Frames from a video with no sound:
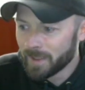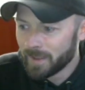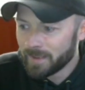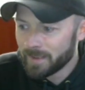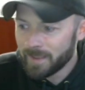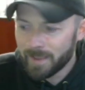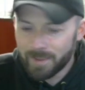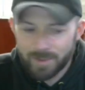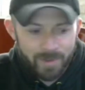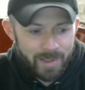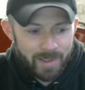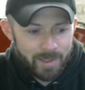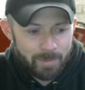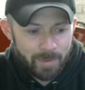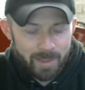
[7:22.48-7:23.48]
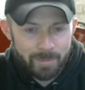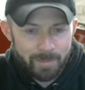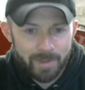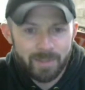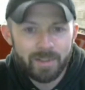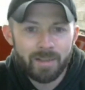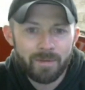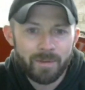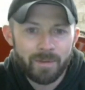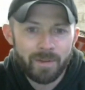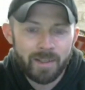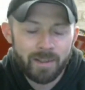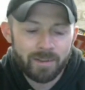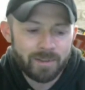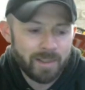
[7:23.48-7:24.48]
yeah, so that's pretty much it for
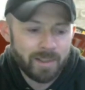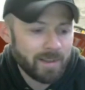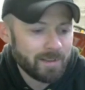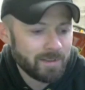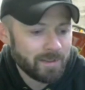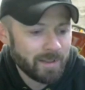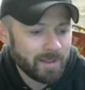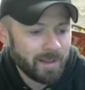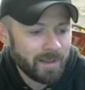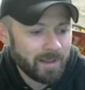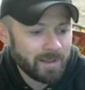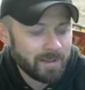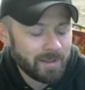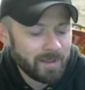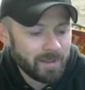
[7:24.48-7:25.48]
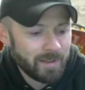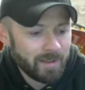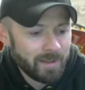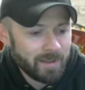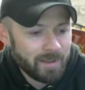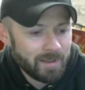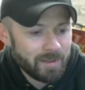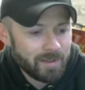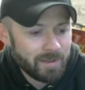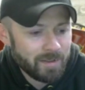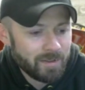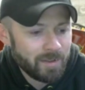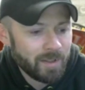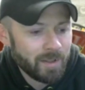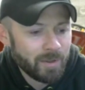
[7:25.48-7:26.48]
the Kel Tec.
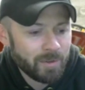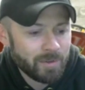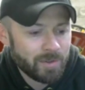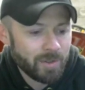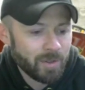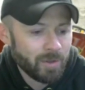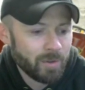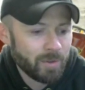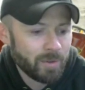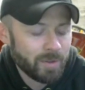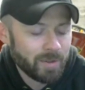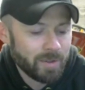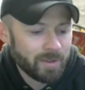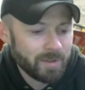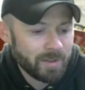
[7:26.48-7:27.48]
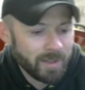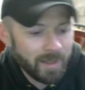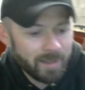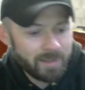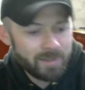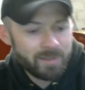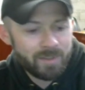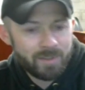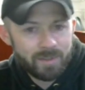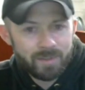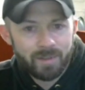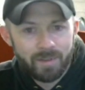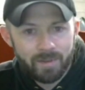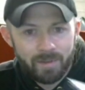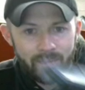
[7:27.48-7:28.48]
You know, so guns
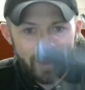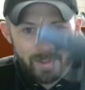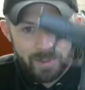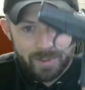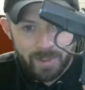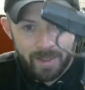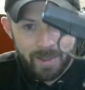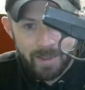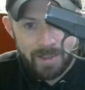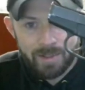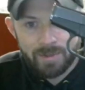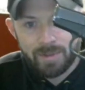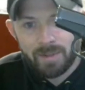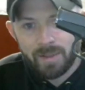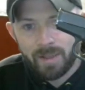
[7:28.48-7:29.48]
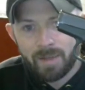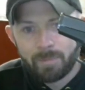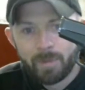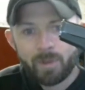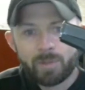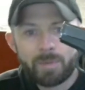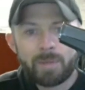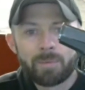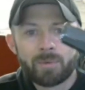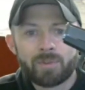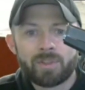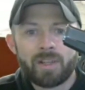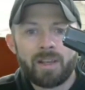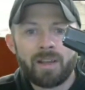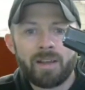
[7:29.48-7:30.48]
this size, most people
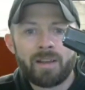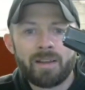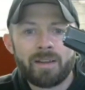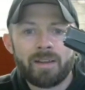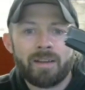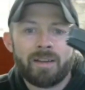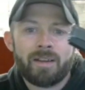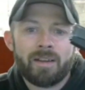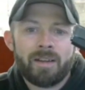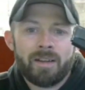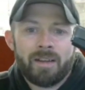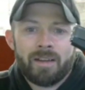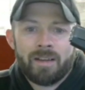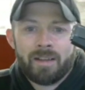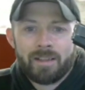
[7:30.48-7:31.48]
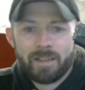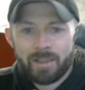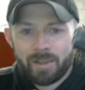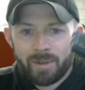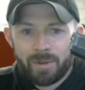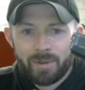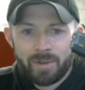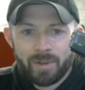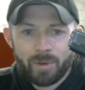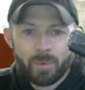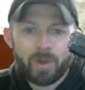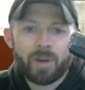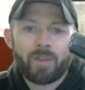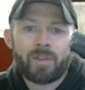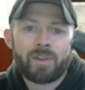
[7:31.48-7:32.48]
say, you know, they're
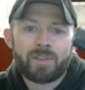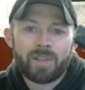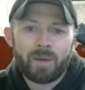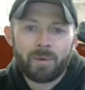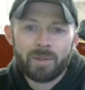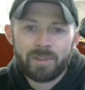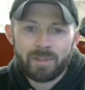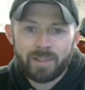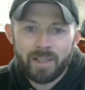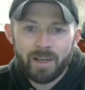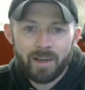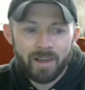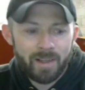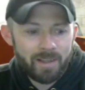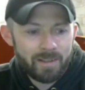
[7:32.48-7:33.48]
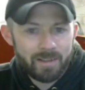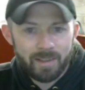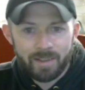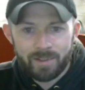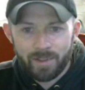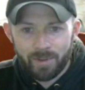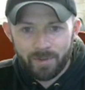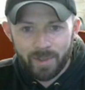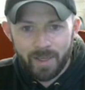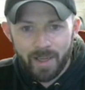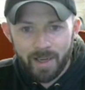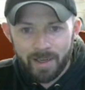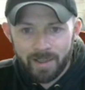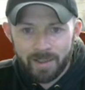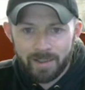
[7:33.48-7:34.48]
worthless. I wouldn't carry it. It's a
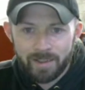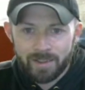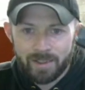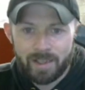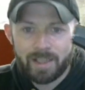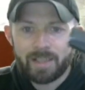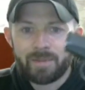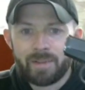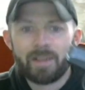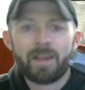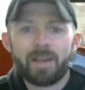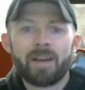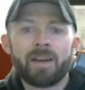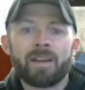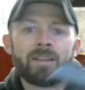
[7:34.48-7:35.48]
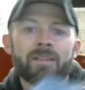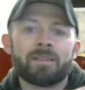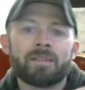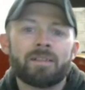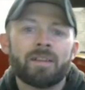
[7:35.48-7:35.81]
.380. It's not even a 9.